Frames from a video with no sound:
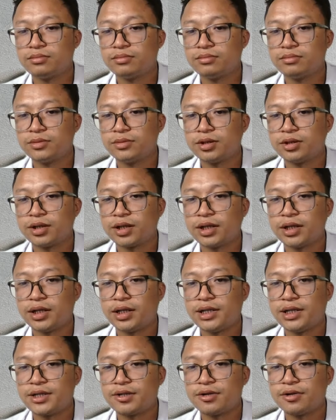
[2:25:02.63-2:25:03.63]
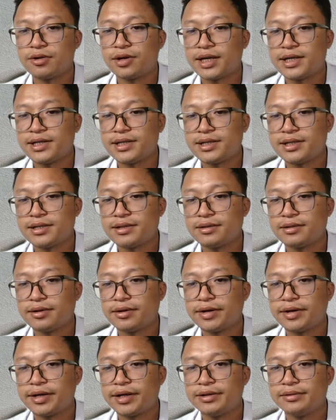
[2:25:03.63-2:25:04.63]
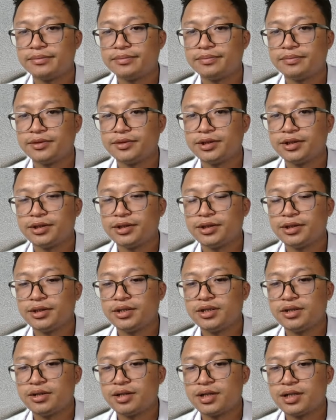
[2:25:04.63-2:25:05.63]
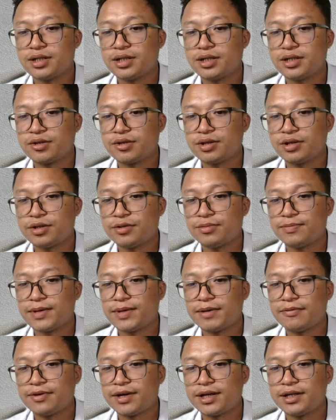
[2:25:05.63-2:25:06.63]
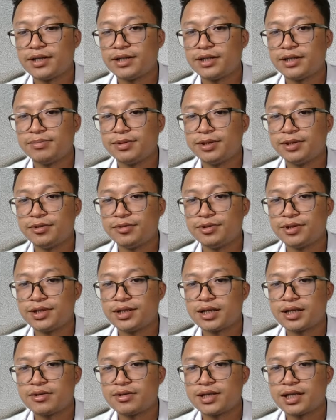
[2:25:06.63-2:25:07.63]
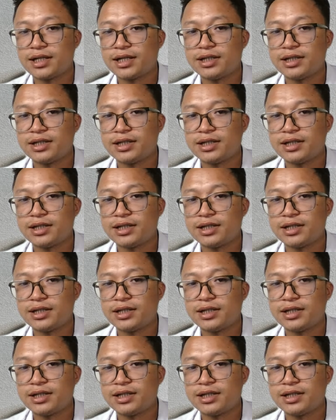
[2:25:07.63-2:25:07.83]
Okay, let's go, guys. All right, so this is going to be my final TP towards downside.